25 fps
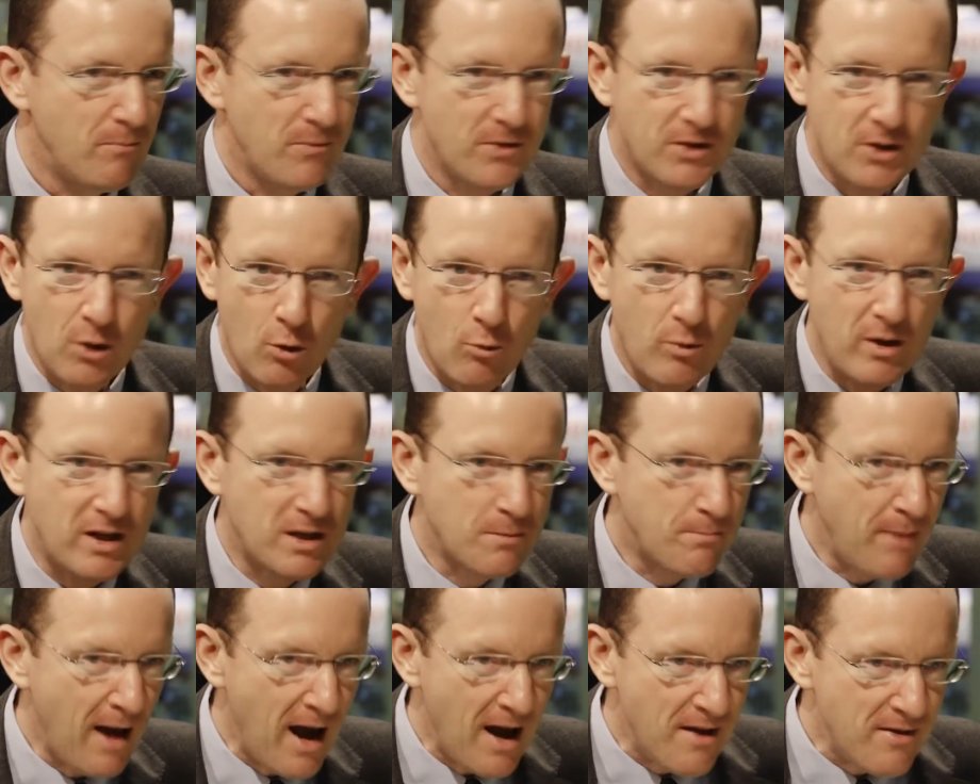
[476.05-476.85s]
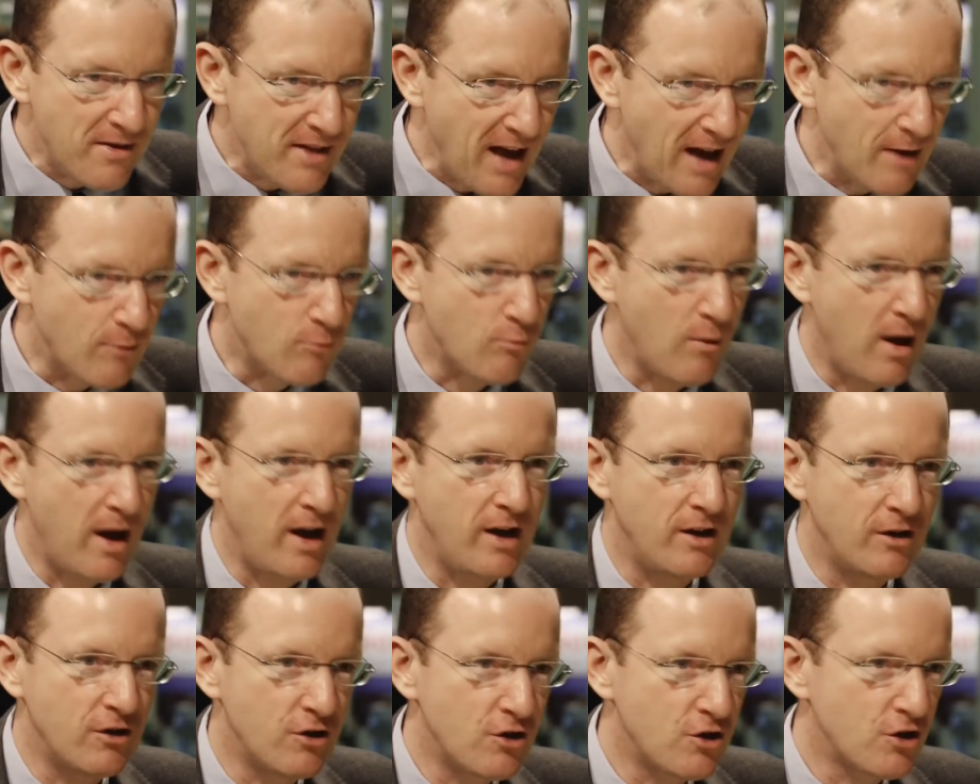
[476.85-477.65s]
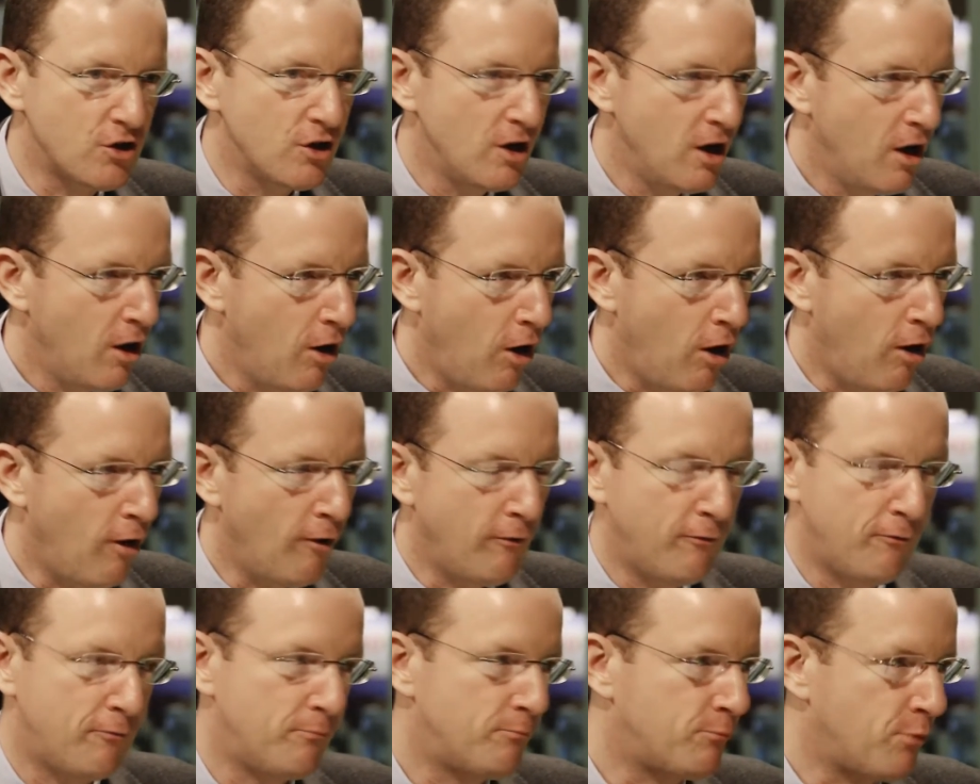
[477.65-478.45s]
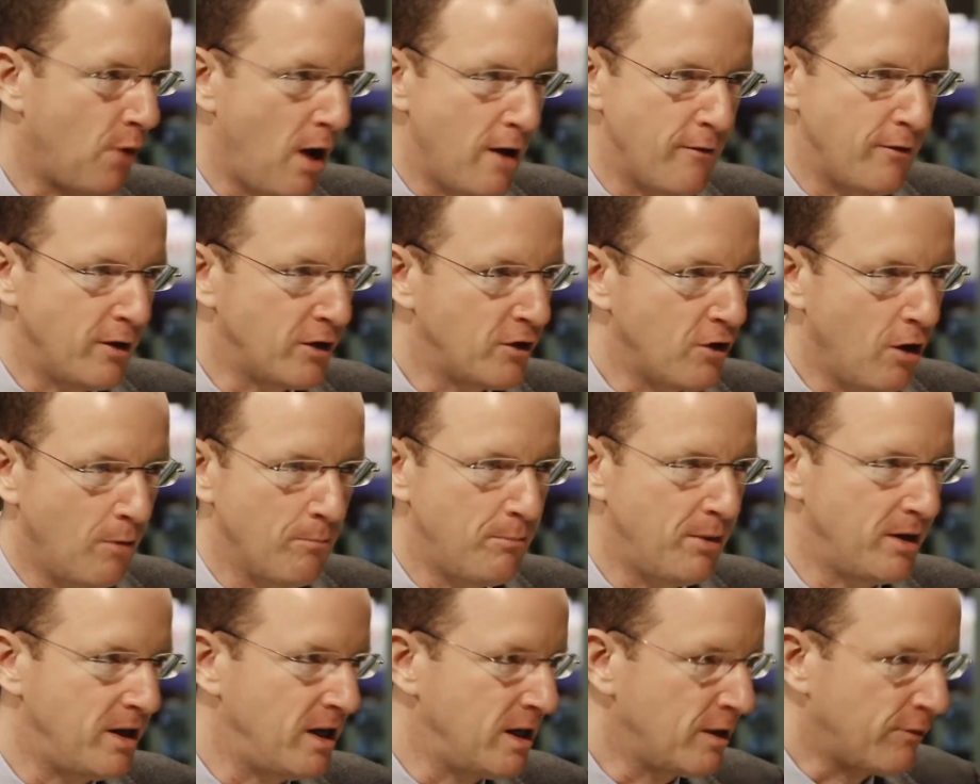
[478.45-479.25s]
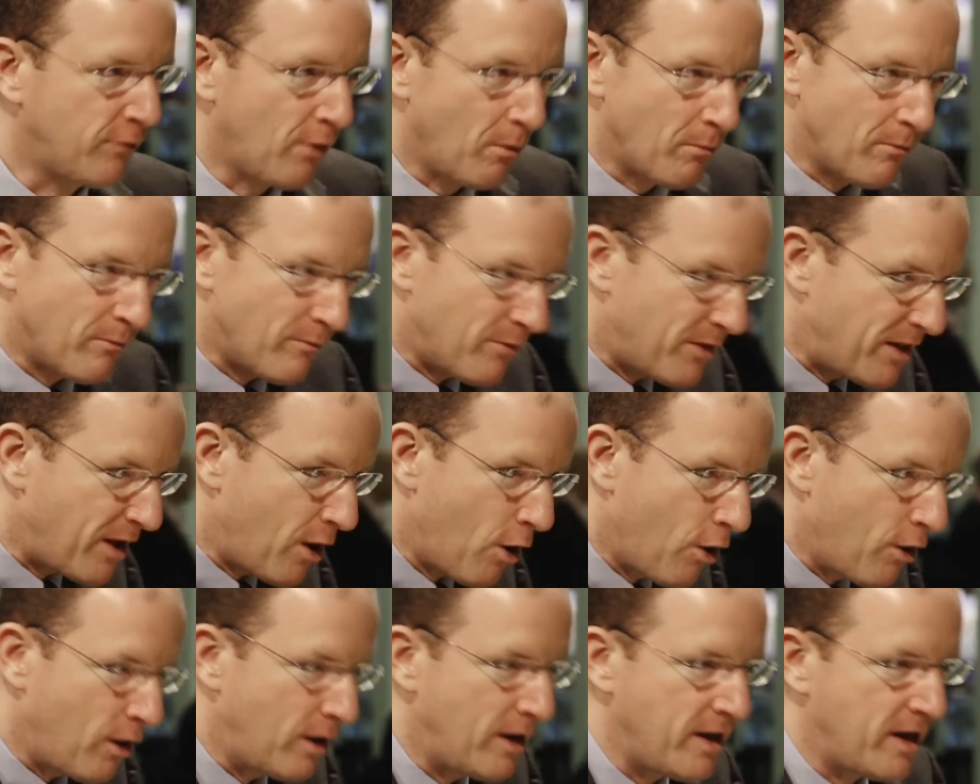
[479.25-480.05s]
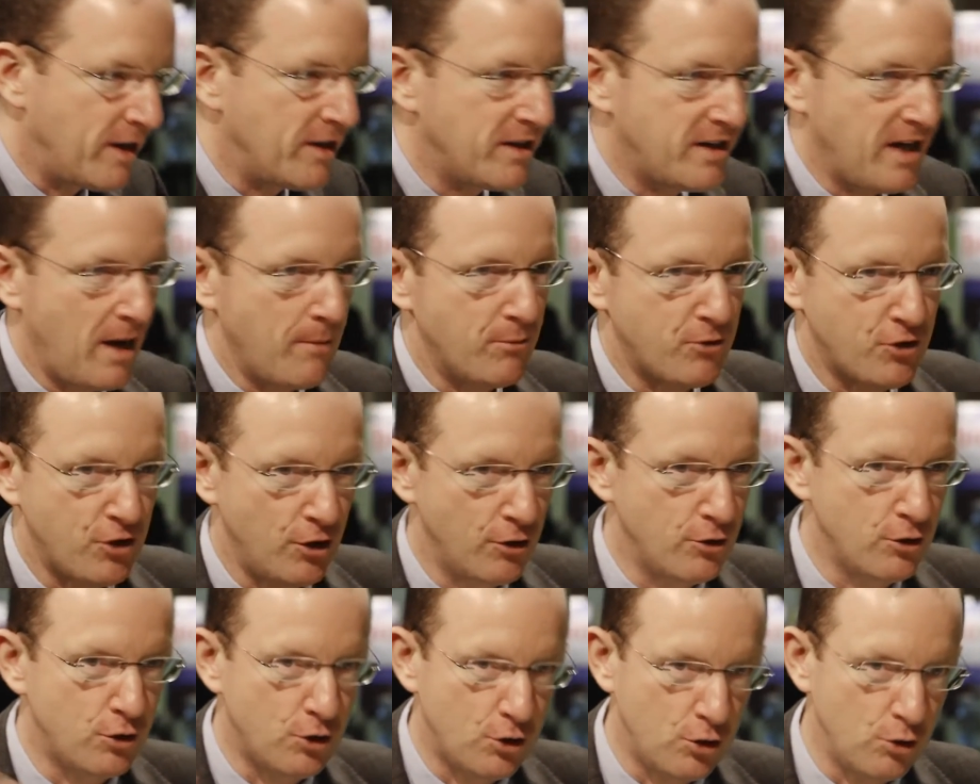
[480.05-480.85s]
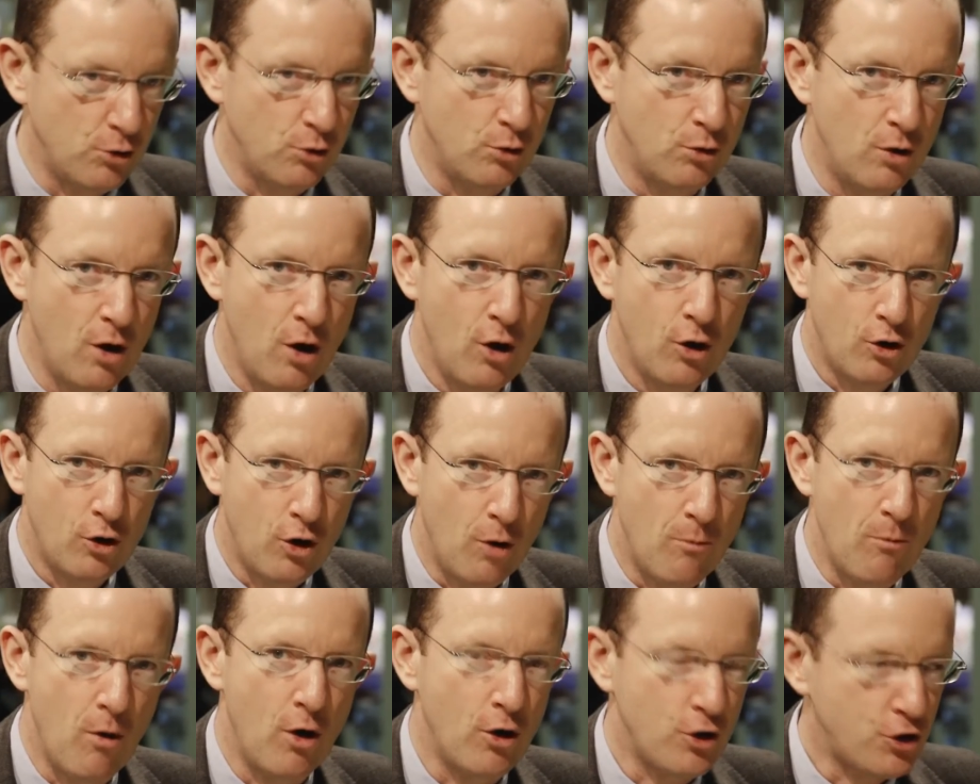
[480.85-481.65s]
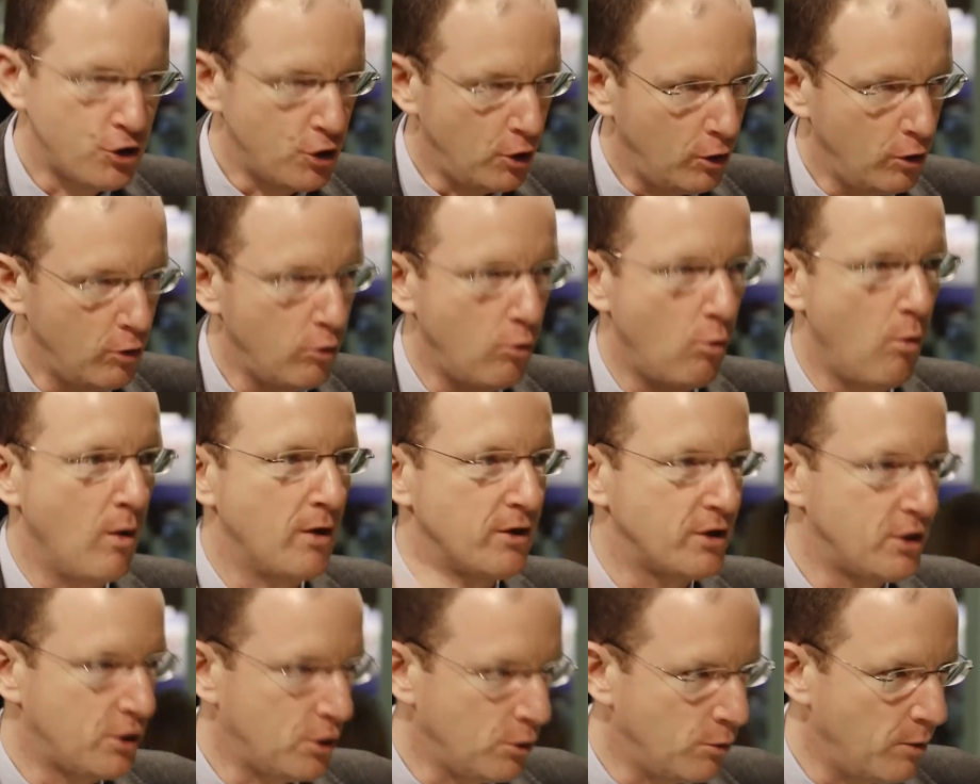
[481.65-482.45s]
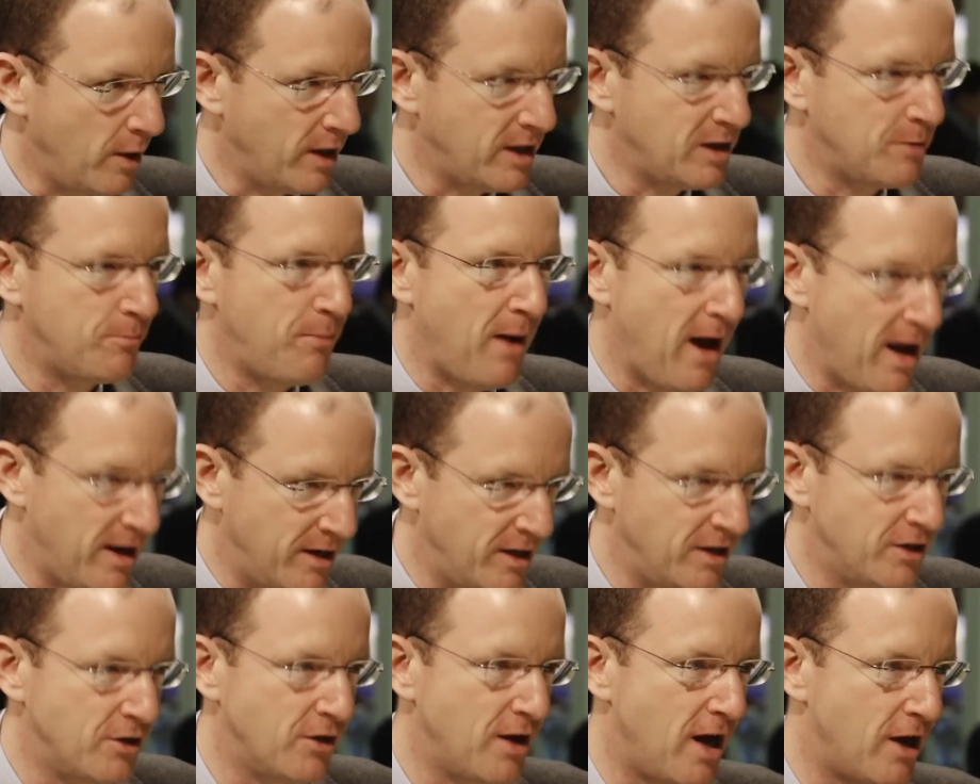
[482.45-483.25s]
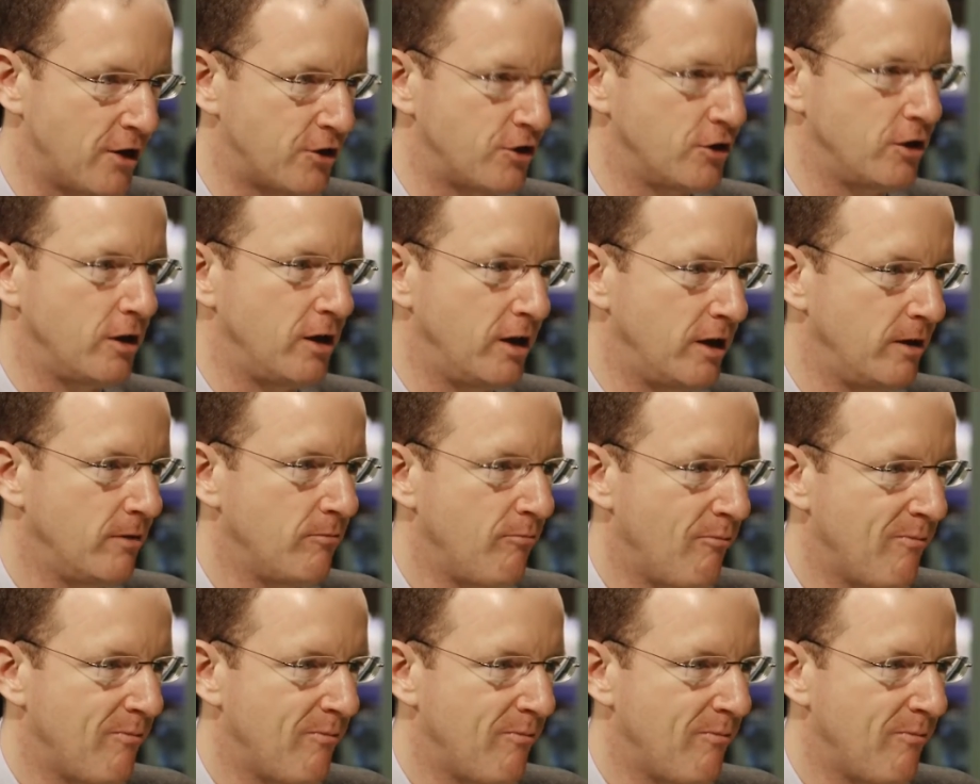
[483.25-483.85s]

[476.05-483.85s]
So we span that range of private companies from the early inception to commercial who wants to expand internationally.